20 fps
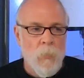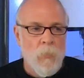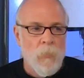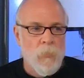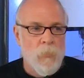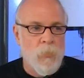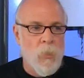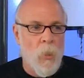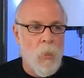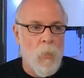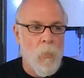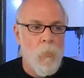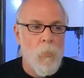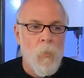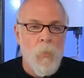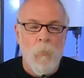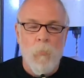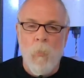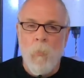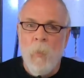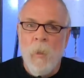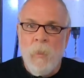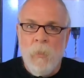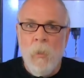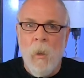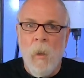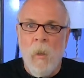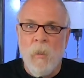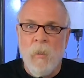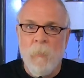So when we
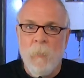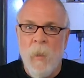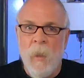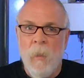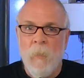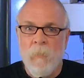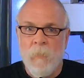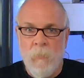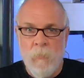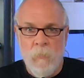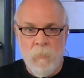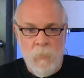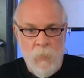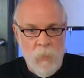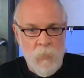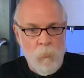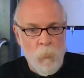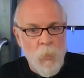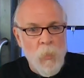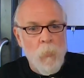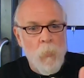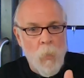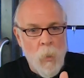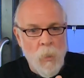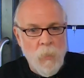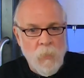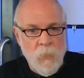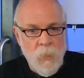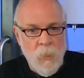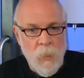talked about that we
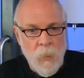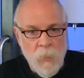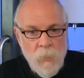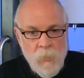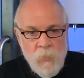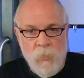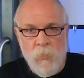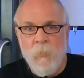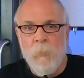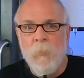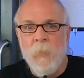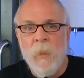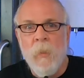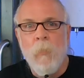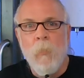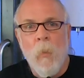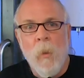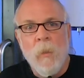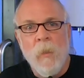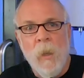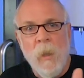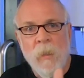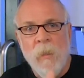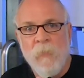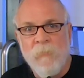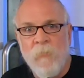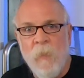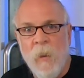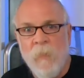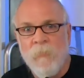want the engine to be
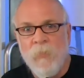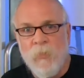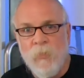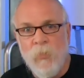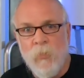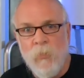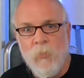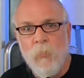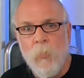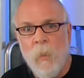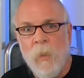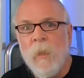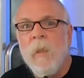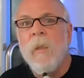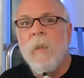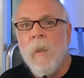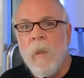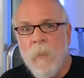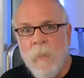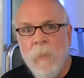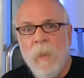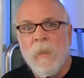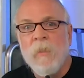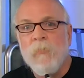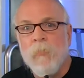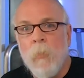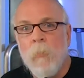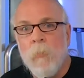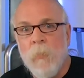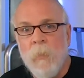195 to 220,
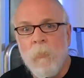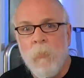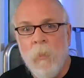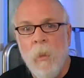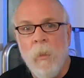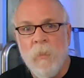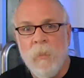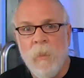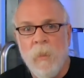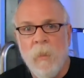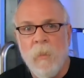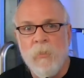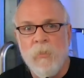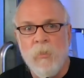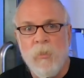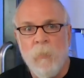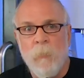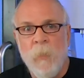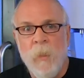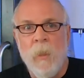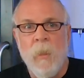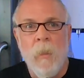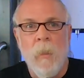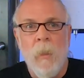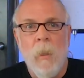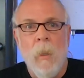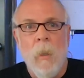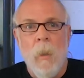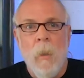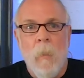that's what we want the engine to be.
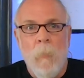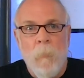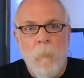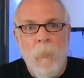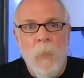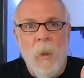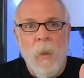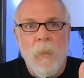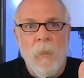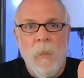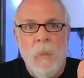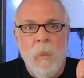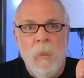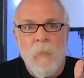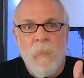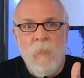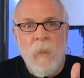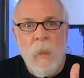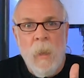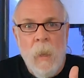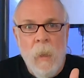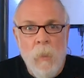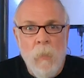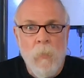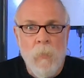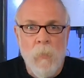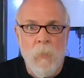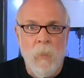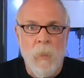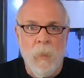But the air
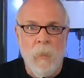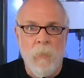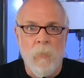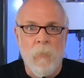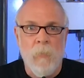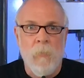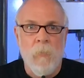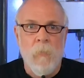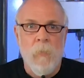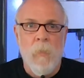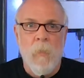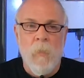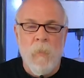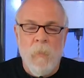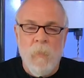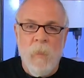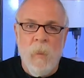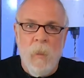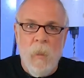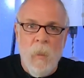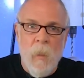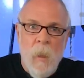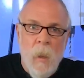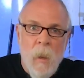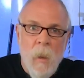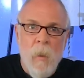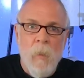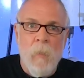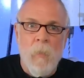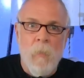cleaner
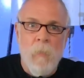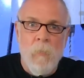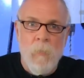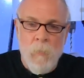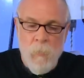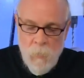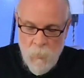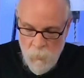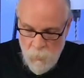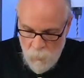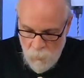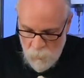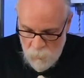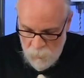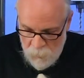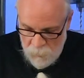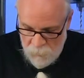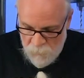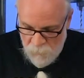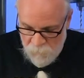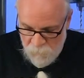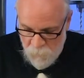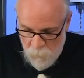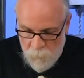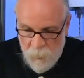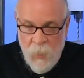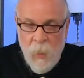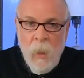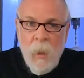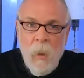
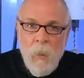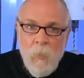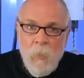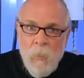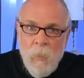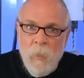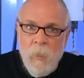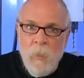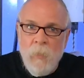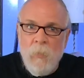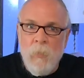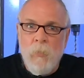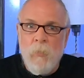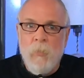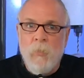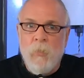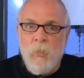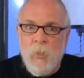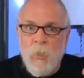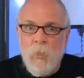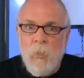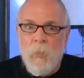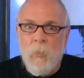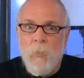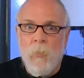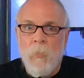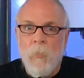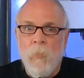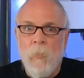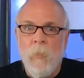from the air cleaner
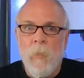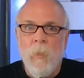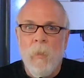to